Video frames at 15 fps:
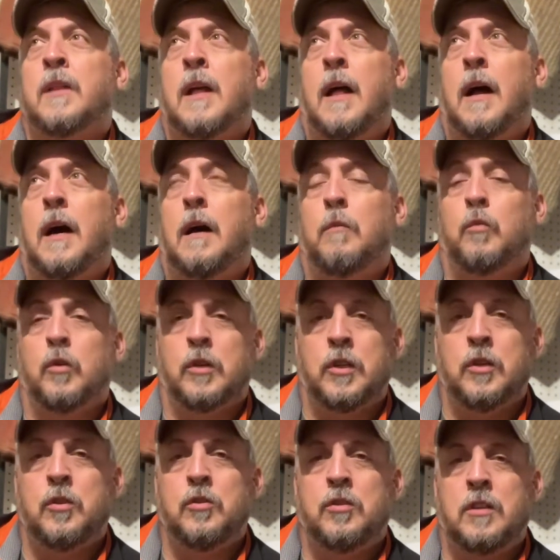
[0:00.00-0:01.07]
will
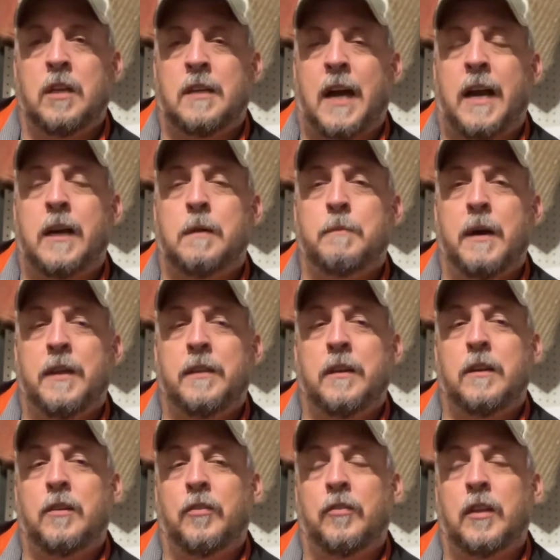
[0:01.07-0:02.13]
use the titer method
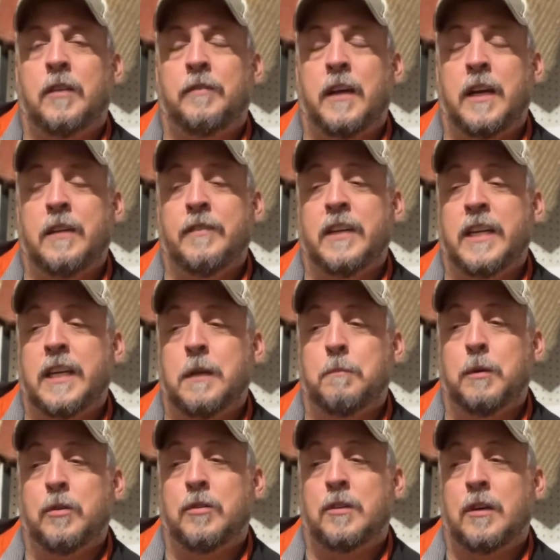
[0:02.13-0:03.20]
to see if they even need a
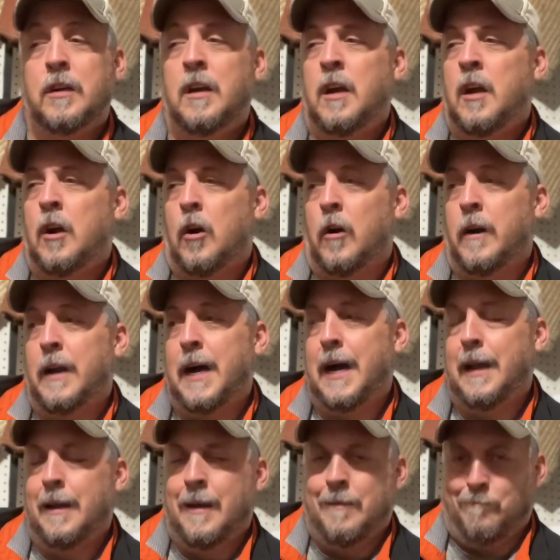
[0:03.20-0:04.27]
booster or
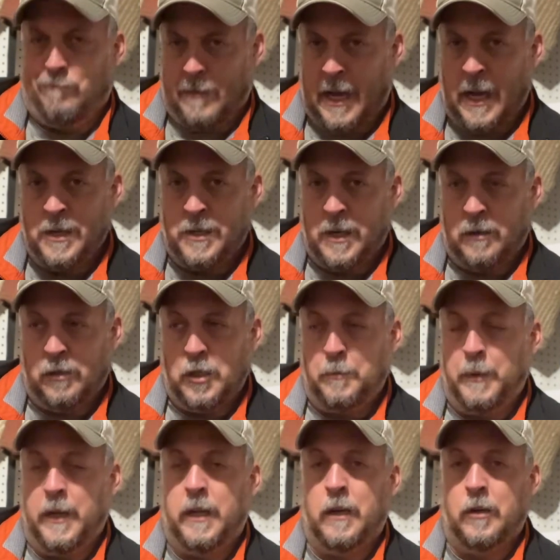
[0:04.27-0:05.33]
not. I, generally
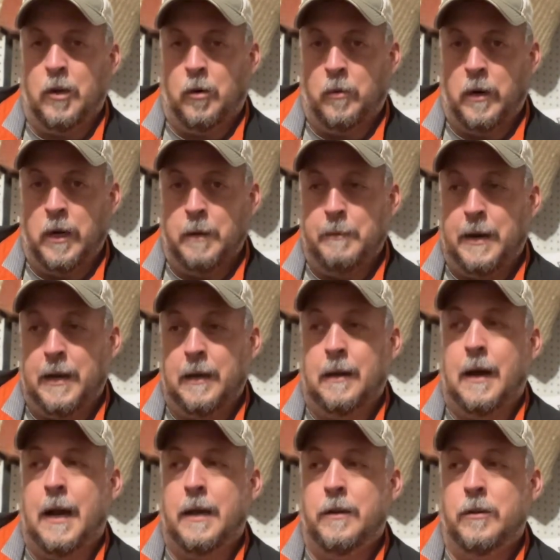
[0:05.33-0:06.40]
speaking, don't worry about it.
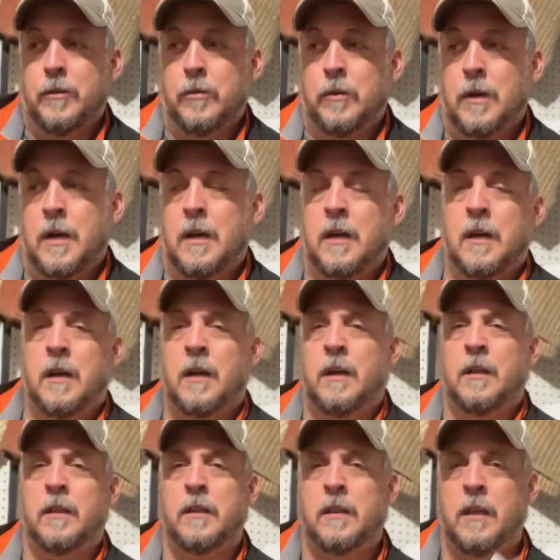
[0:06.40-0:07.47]
I do
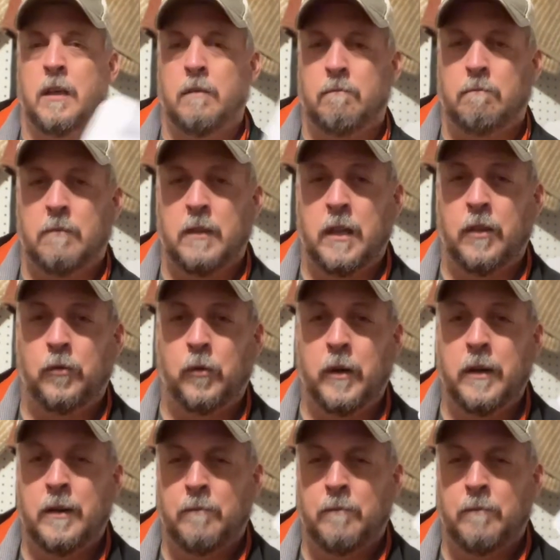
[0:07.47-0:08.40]
this one